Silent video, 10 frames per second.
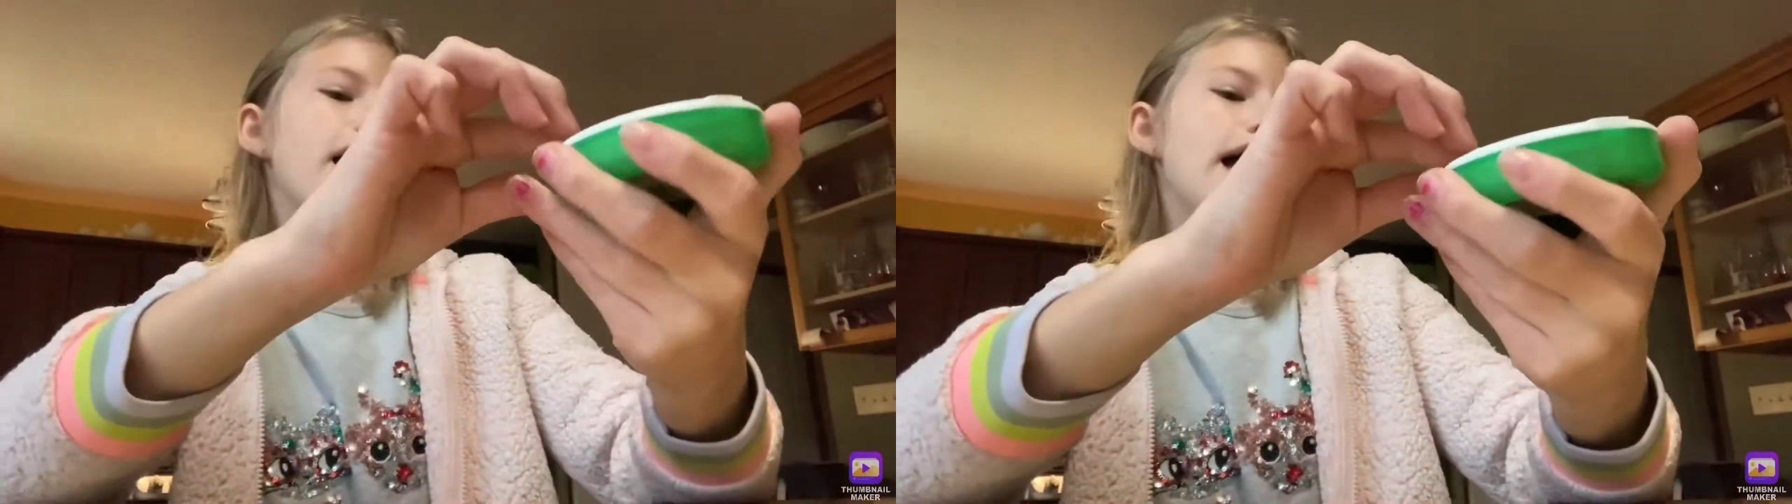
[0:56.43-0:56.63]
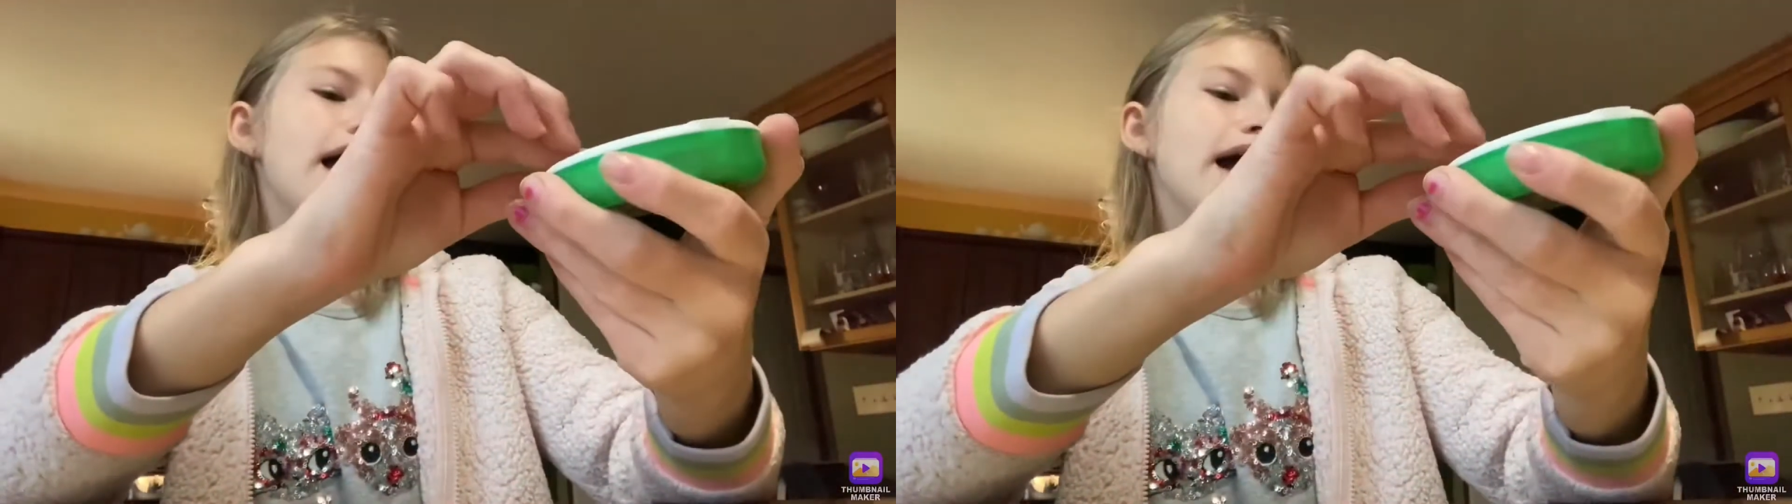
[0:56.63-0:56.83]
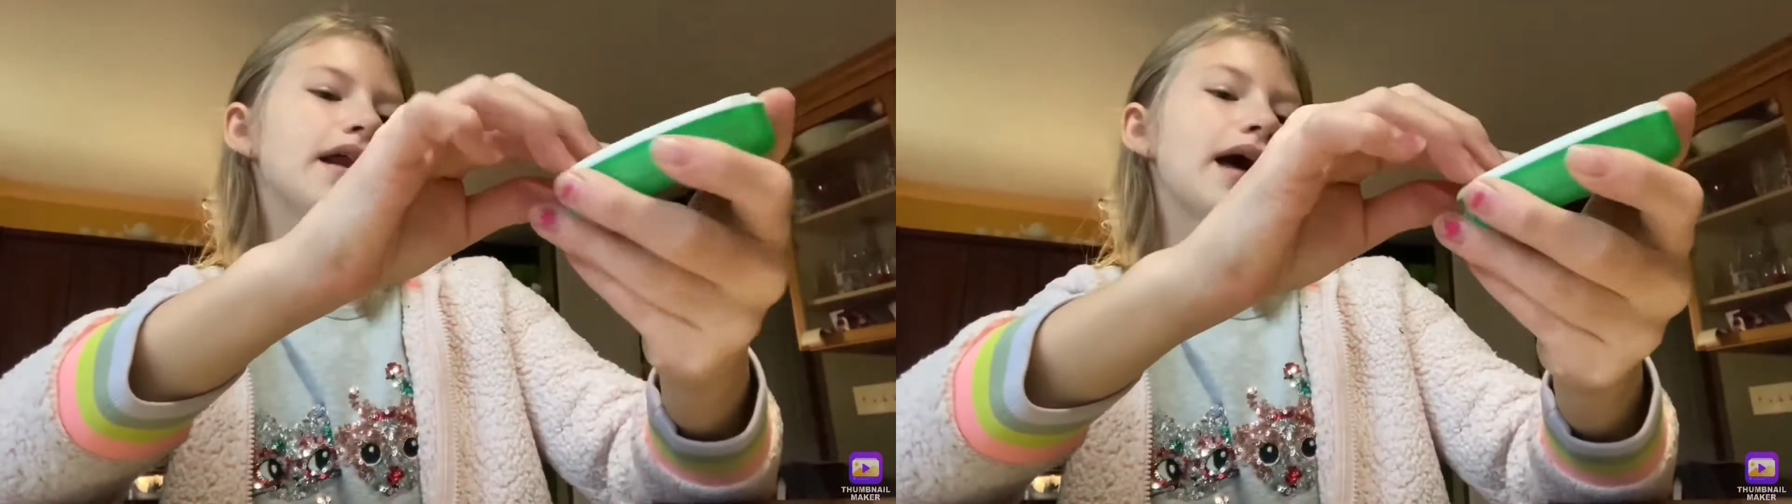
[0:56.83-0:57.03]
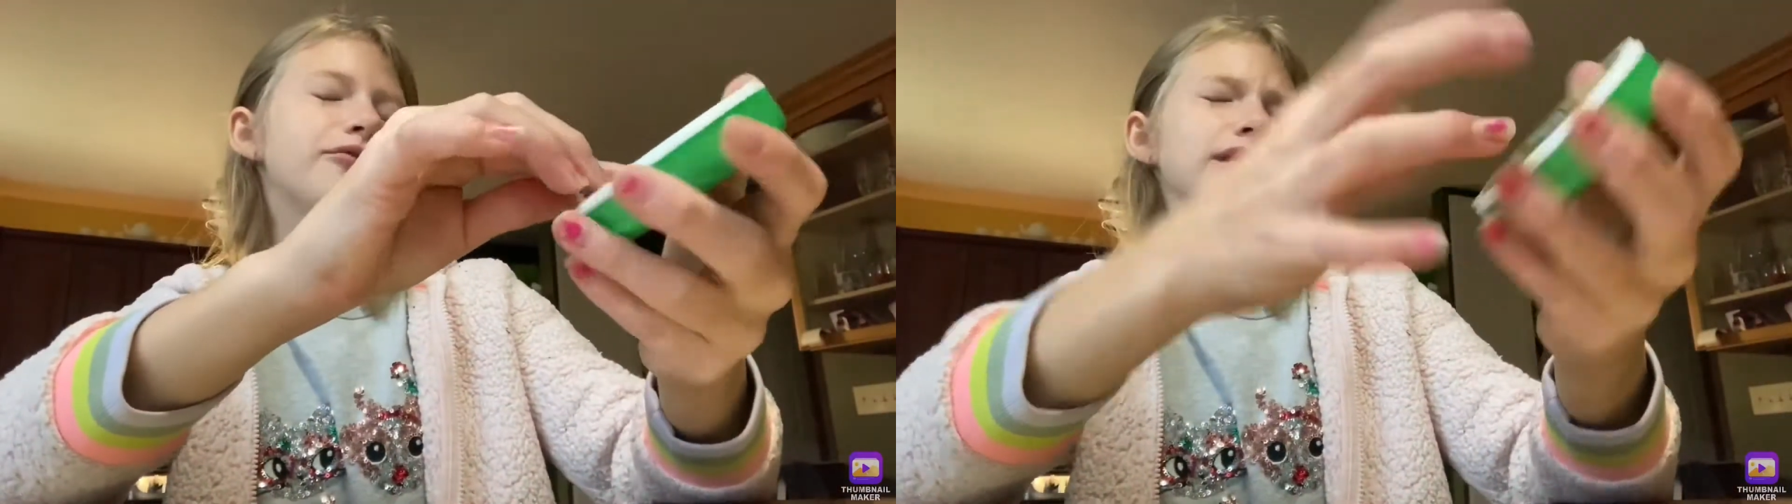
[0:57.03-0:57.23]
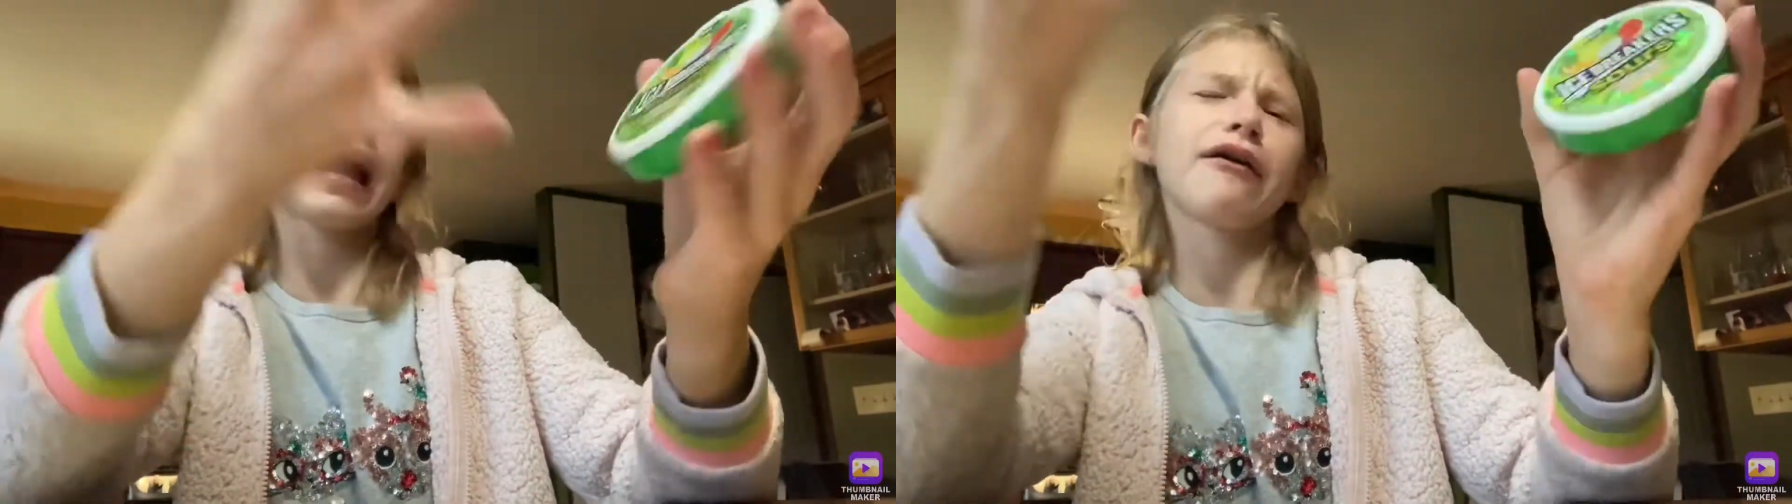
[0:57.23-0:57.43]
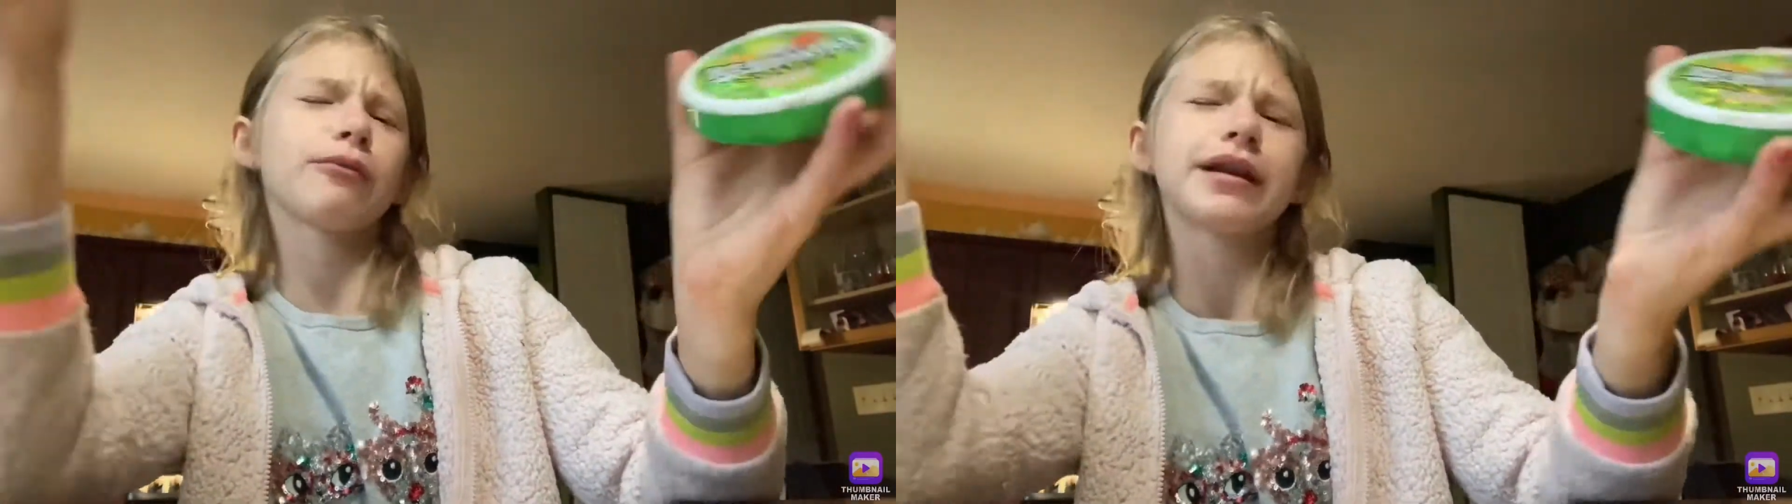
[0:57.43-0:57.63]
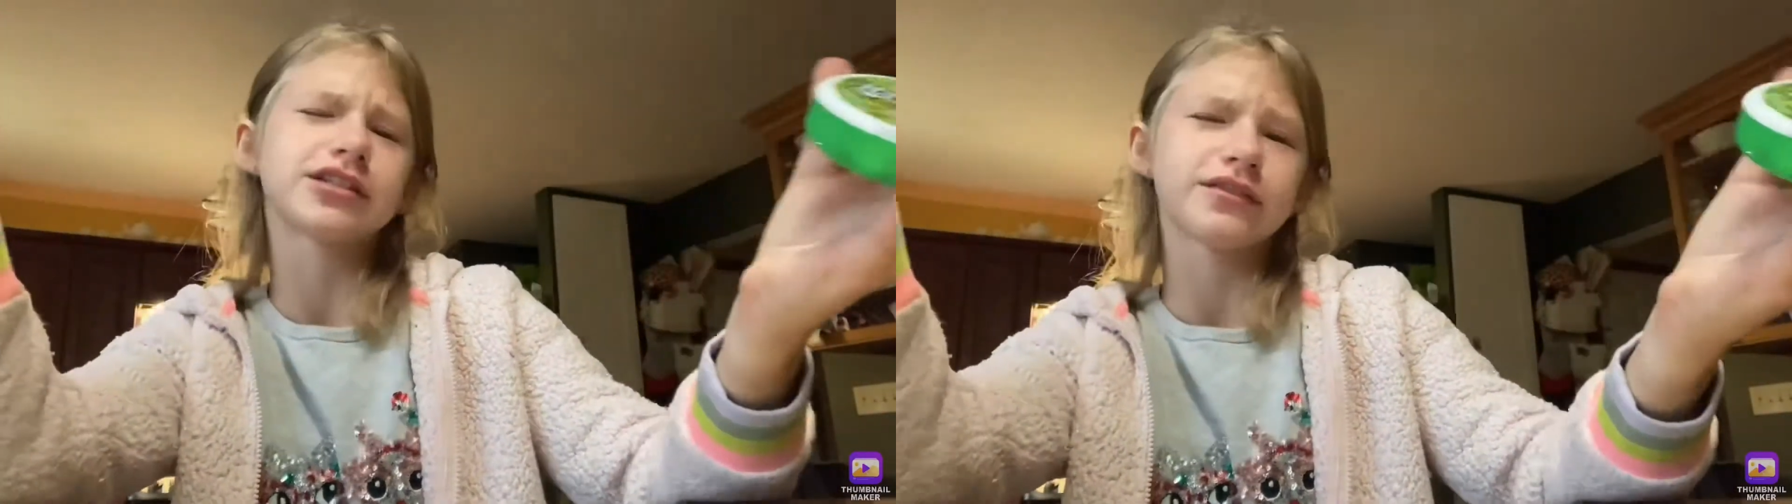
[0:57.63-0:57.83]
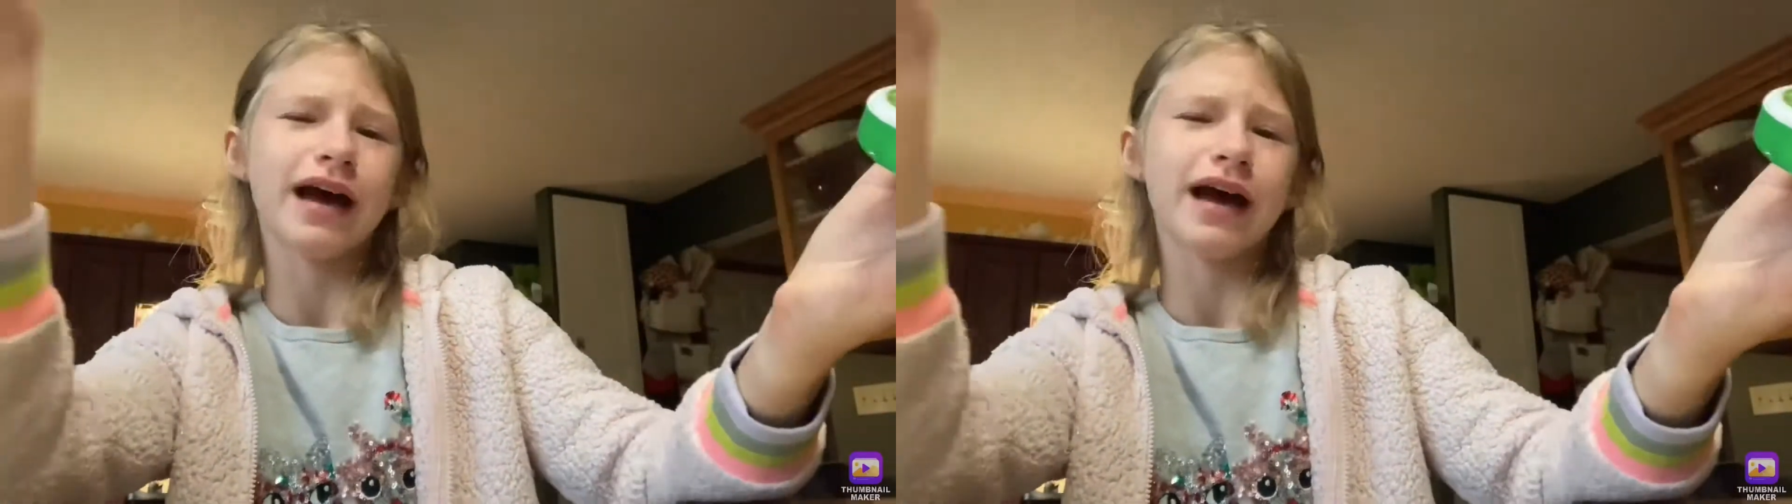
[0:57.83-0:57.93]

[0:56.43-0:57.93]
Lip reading: And I feel like everybody should